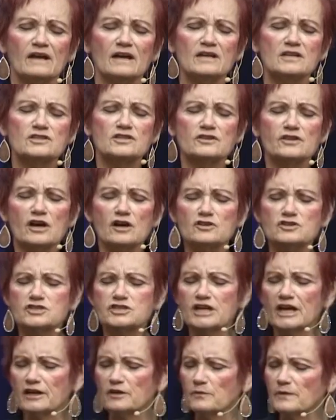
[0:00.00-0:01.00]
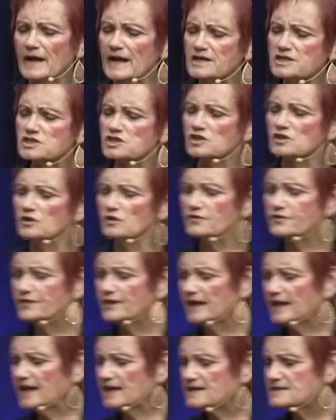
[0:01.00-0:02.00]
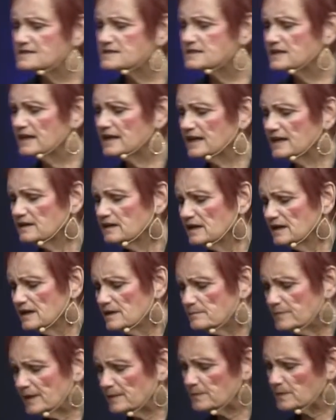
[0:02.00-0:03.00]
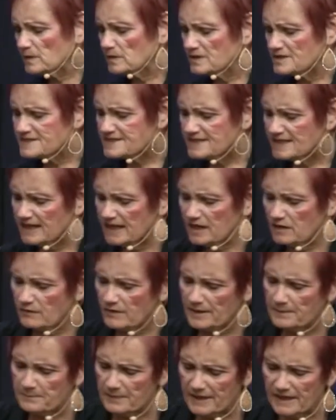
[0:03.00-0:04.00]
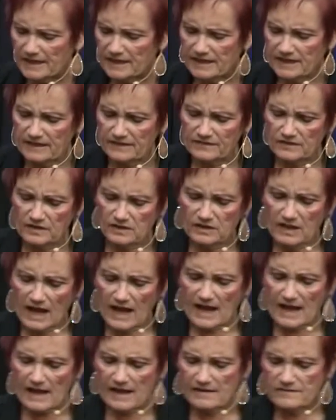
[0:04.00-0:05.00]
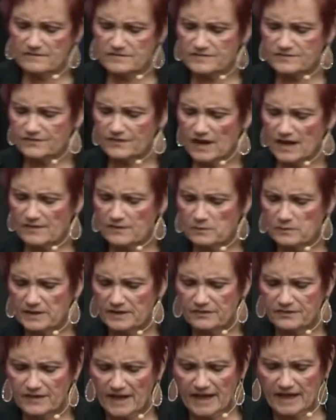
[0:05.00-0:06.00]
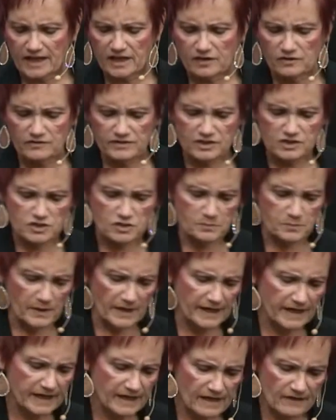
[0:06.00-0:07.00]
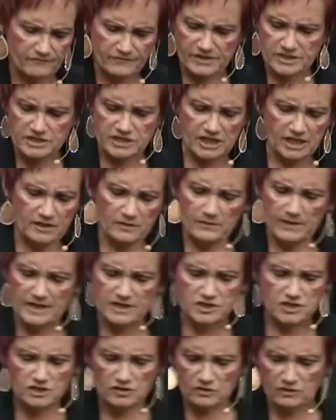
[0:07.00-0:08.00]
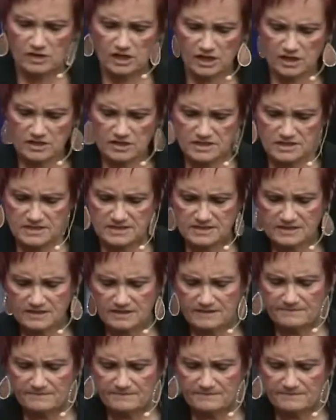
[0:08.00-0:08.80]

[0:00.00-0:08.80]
to those generational things that people are seeing repeated in their lives. Father, we thank you that you break every generational curse.